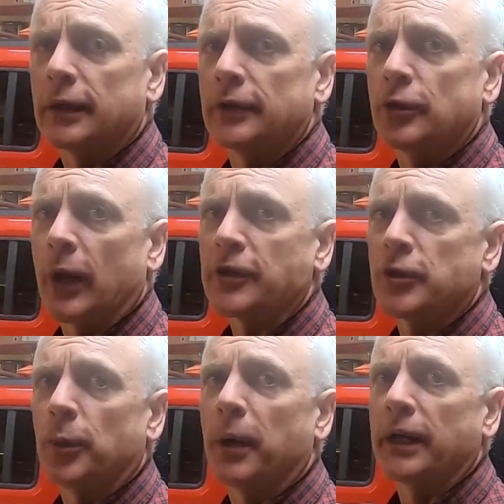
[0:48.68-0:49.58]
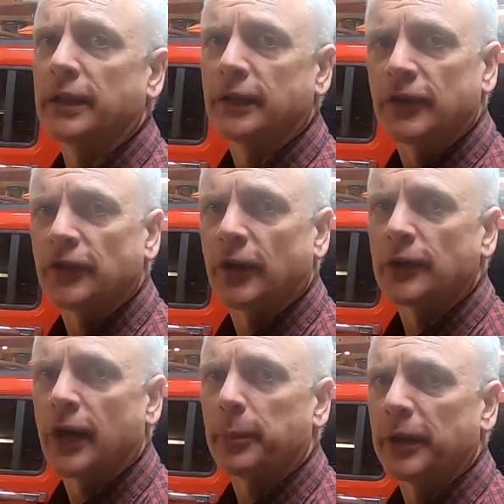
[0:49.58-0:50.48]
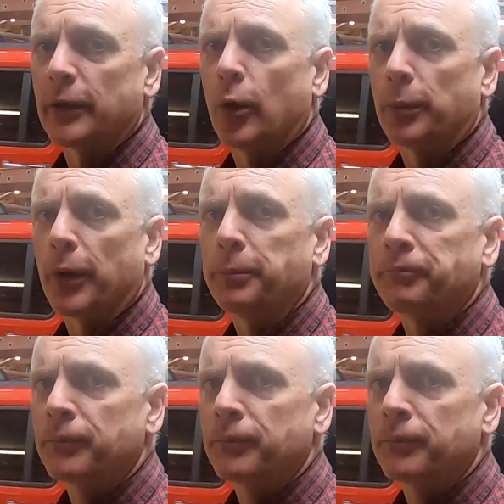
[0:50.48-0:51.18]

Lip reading: directional mic that sits on top of the GoPro.